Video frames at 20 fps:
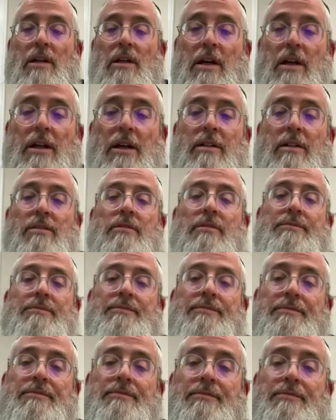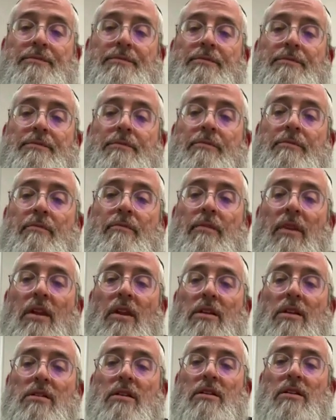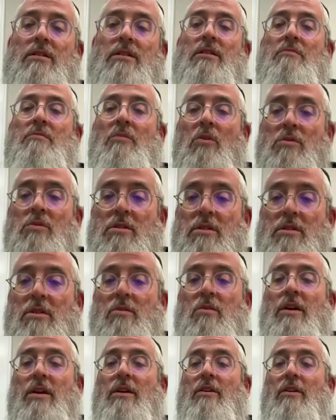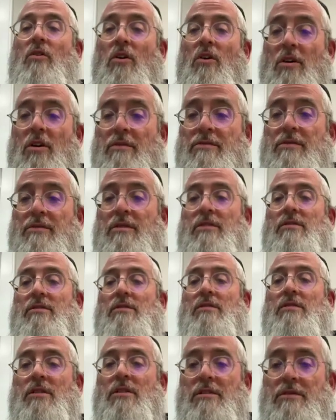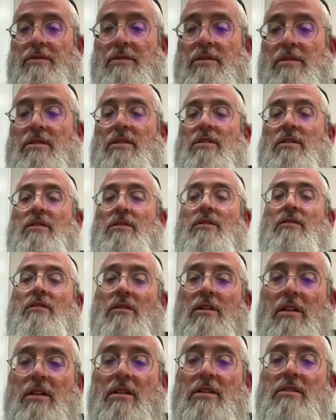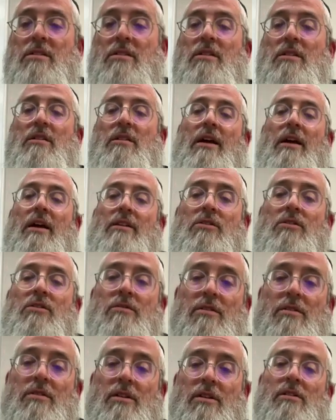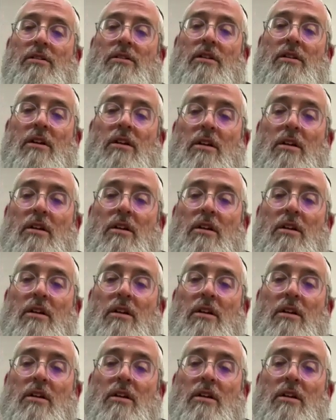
And since it's most of the way off, so therefore it's considered like it's detached already.